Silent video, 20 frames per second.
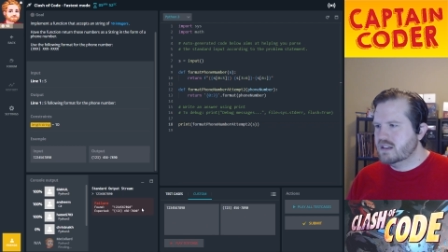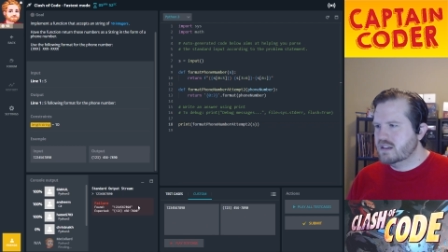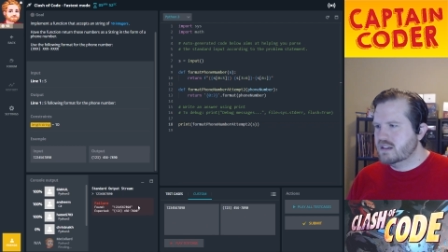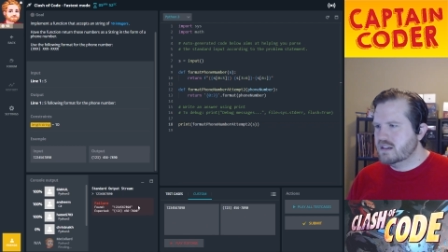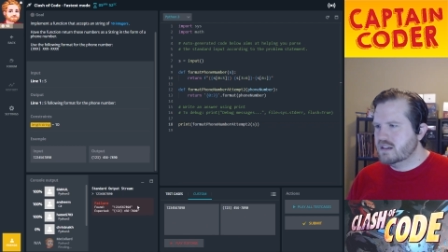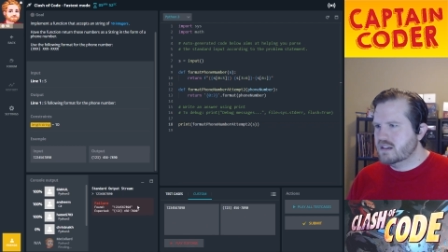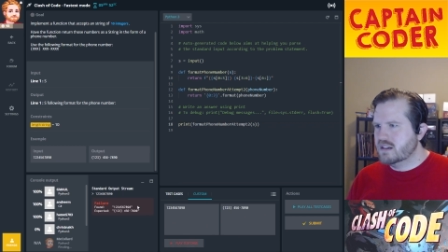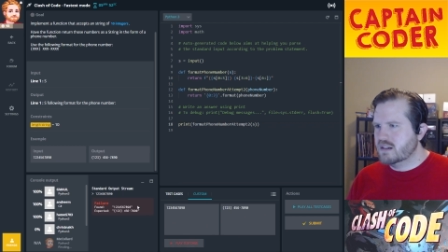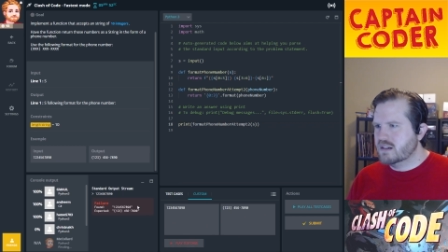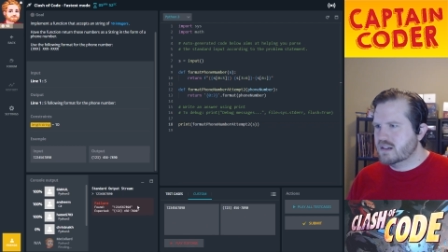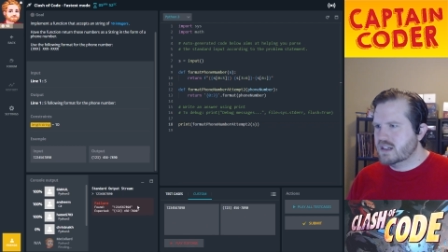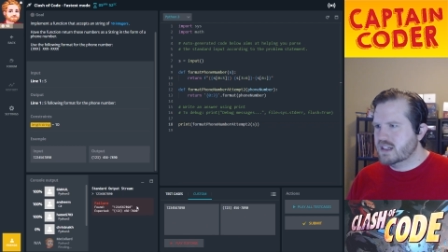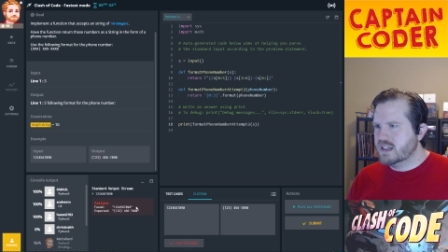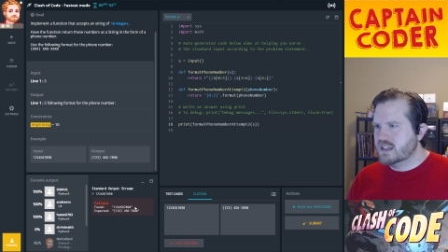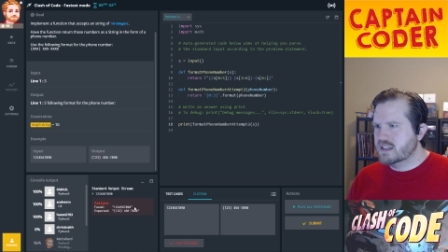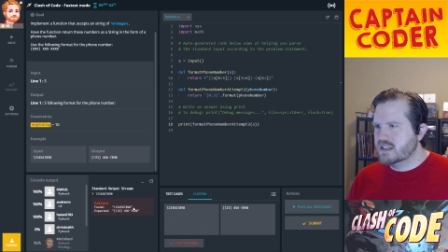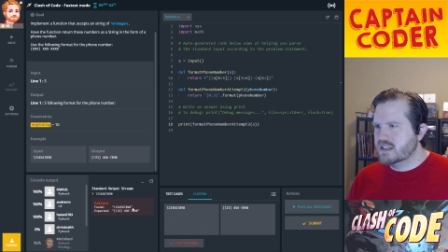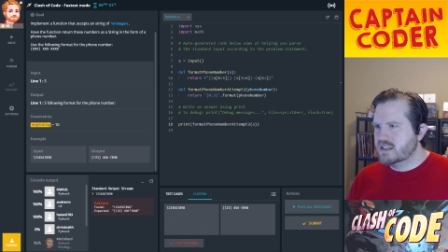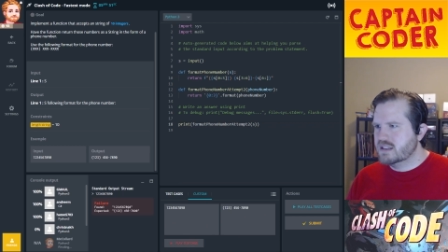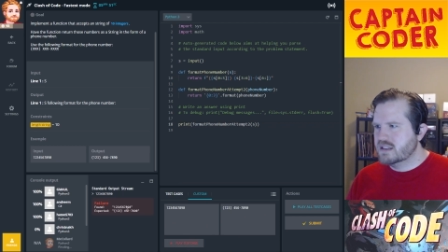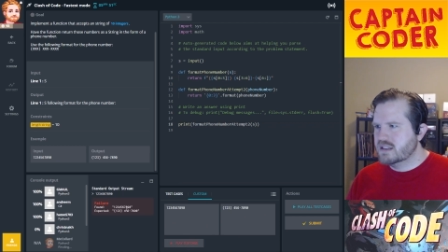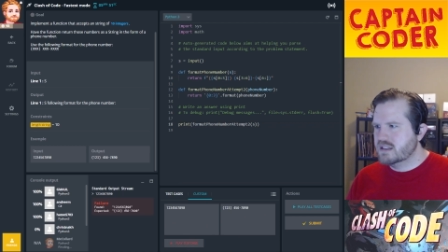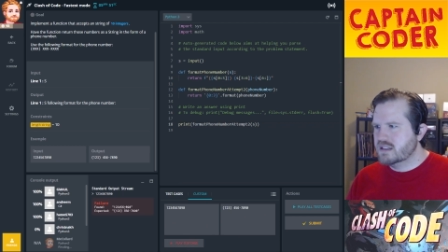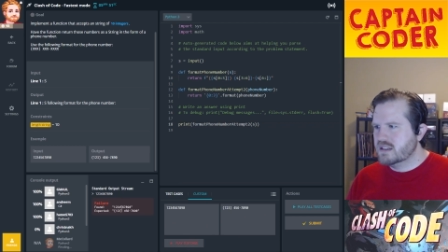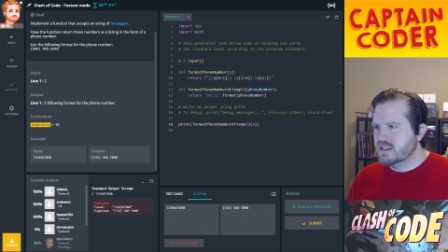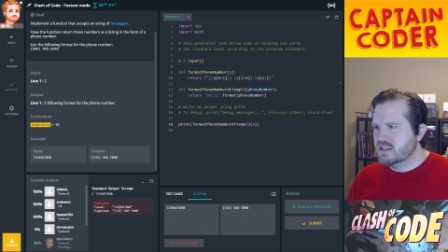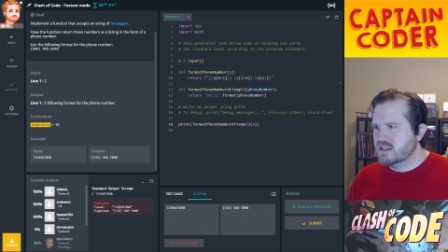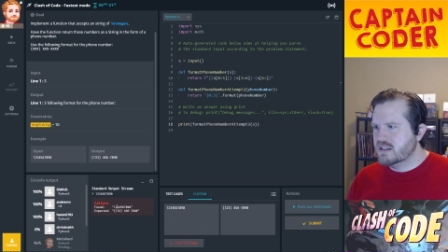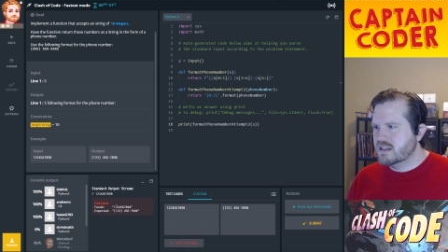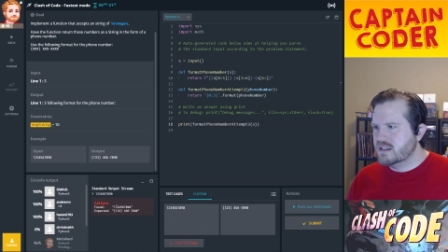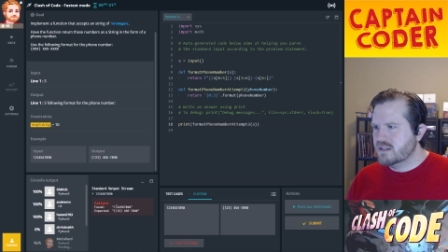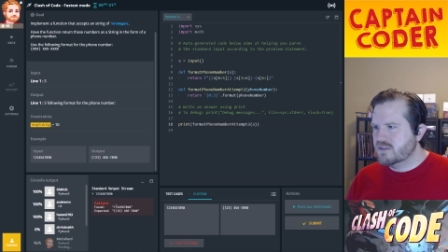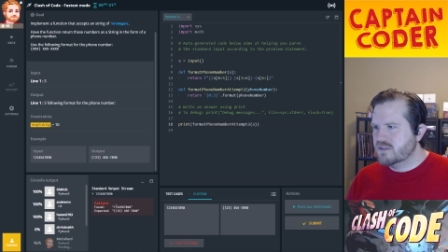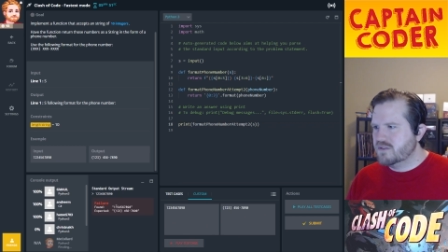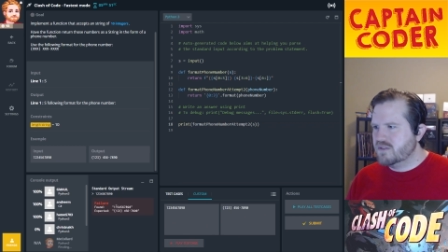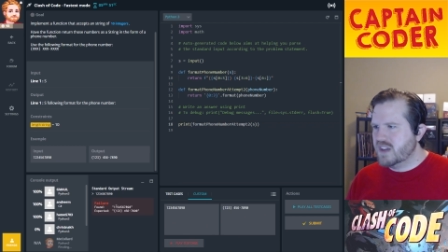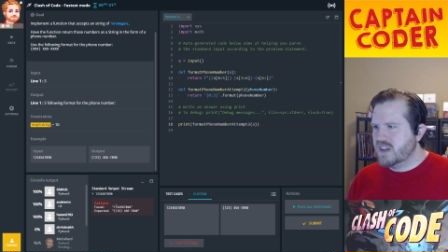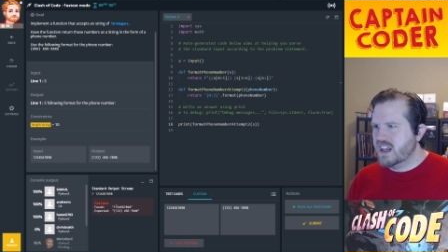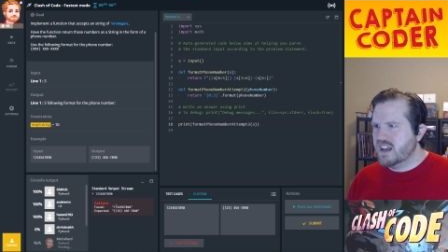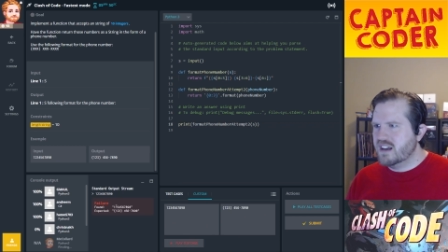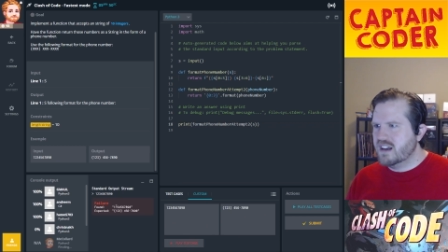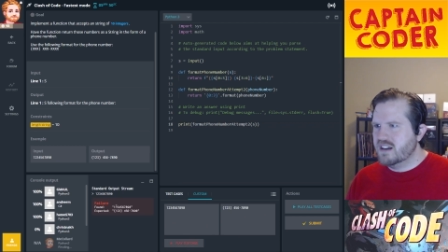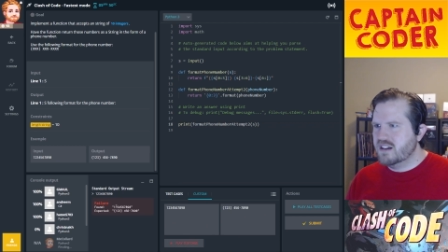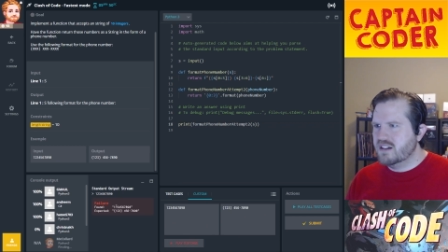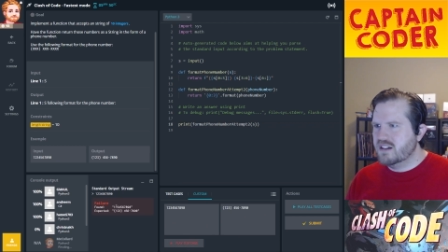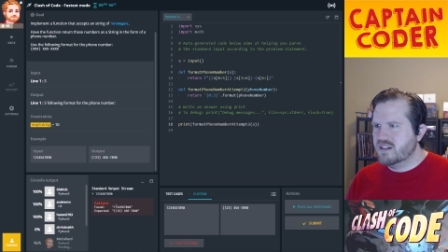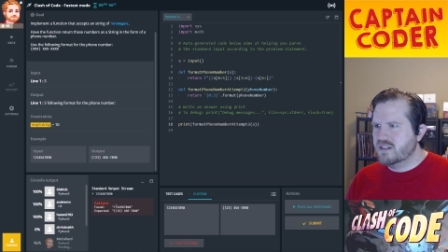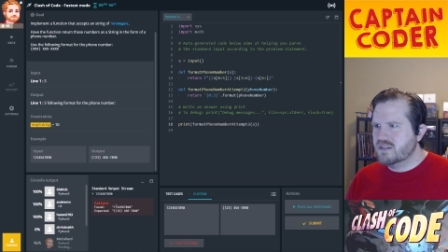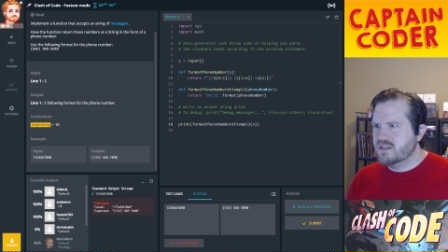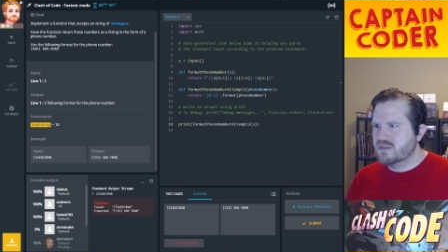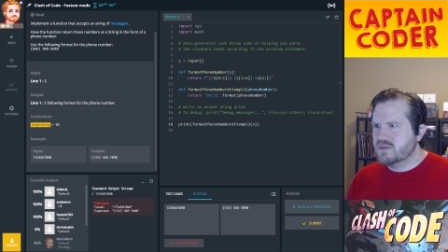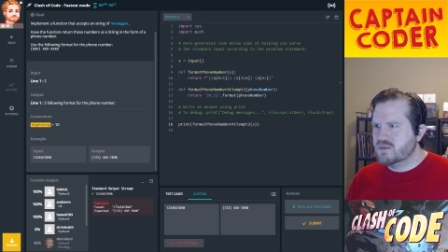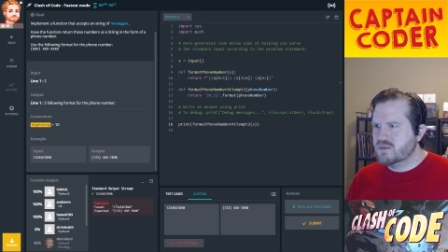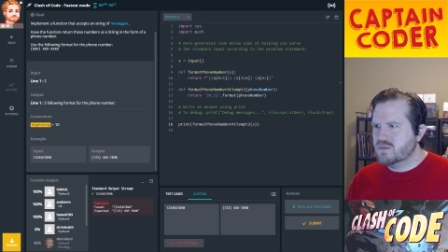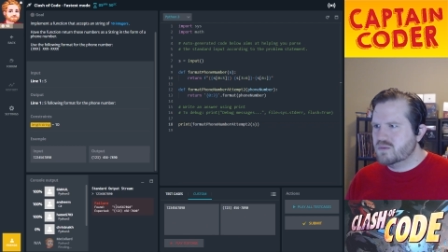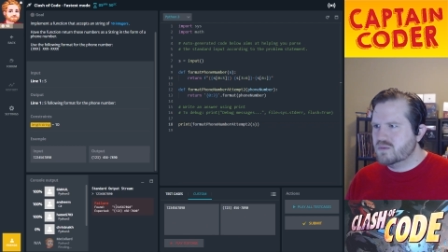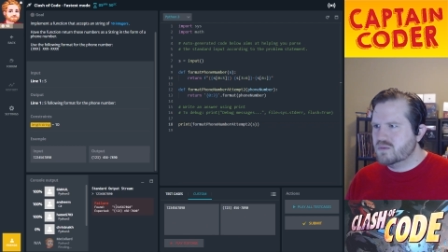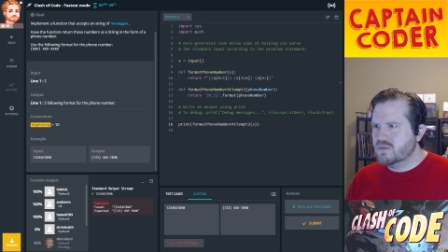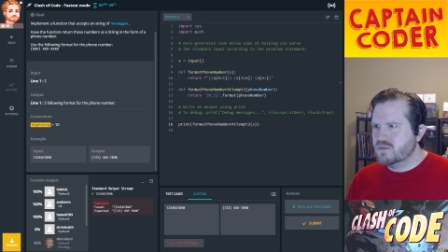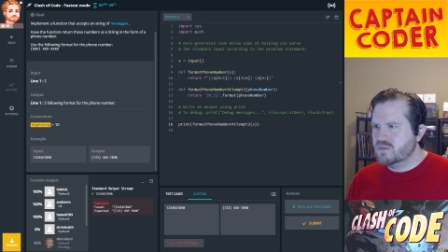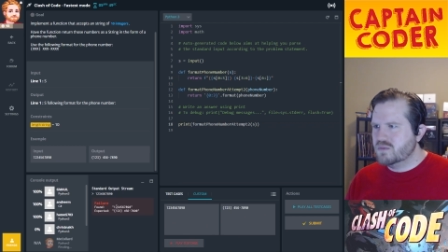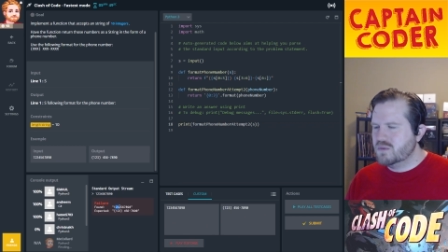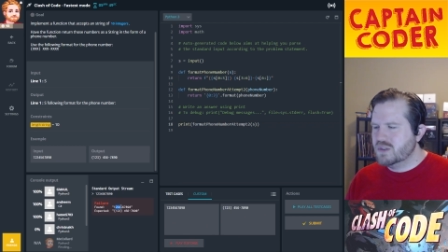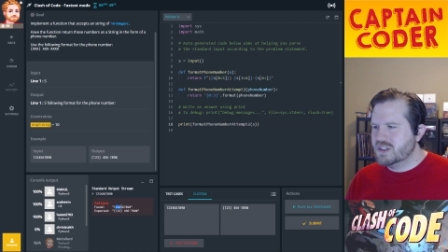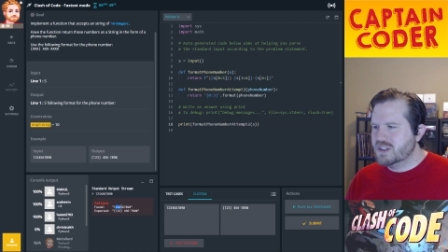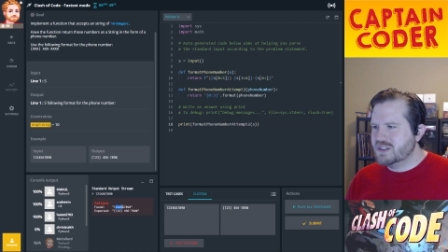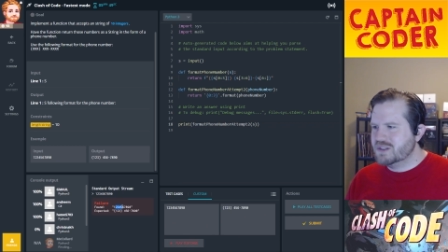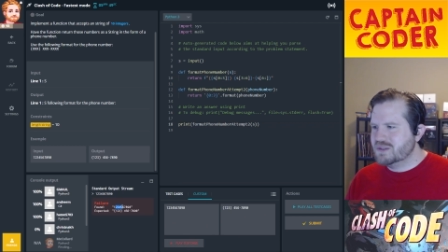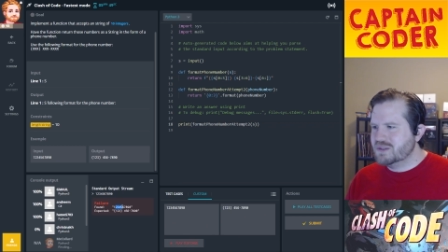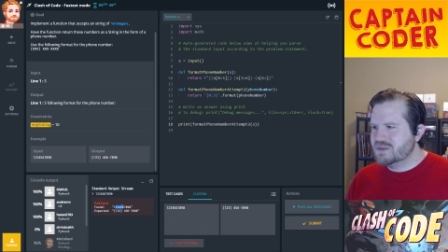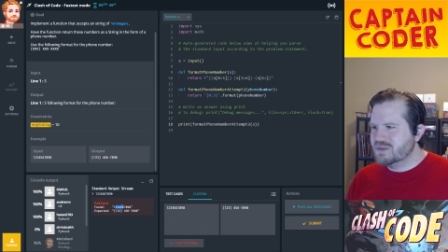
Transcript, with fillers: All right. bound 1, 2,